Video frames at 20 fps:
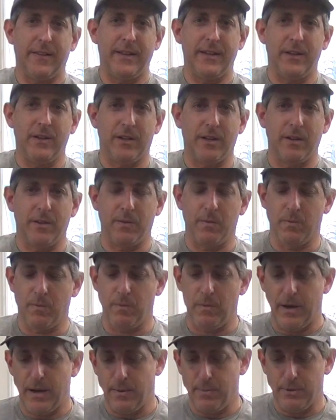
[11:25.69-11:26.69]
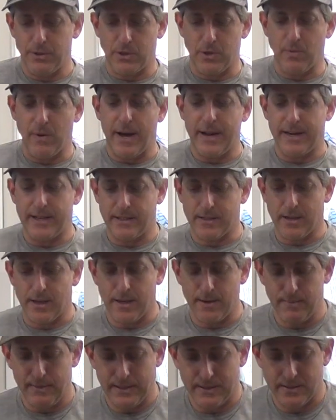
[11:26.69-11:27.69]
and then you can put your rod ends
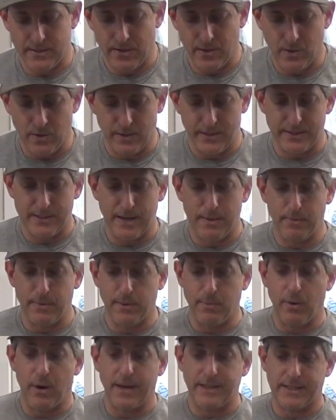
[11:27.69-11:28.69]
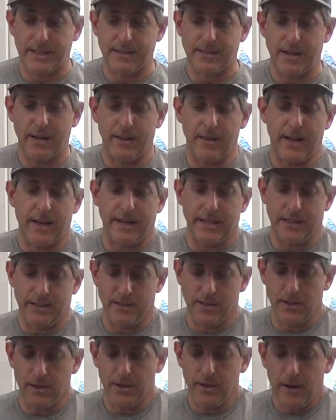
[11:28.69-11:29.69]
on. Makes the whole assembly process a lot
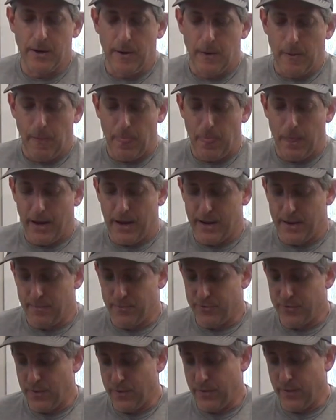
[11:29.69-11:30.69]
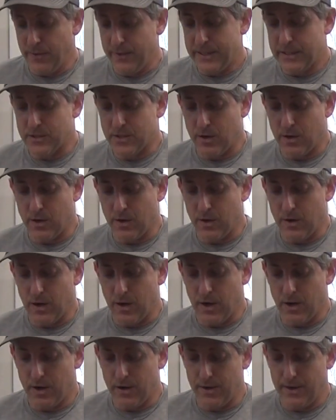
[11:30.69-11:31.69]
easier. So the links
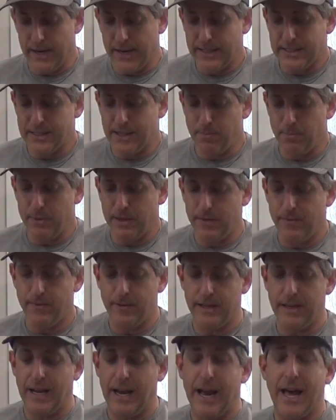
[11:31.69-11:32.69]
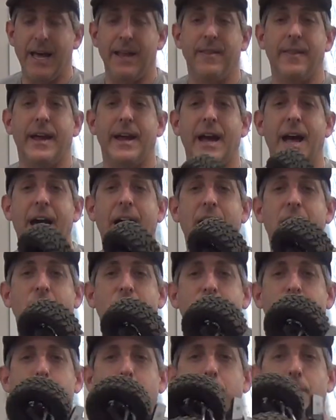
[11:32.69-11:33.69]
are nice and beefy, and they
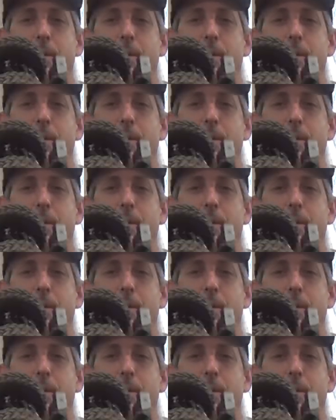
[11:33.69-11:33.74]
have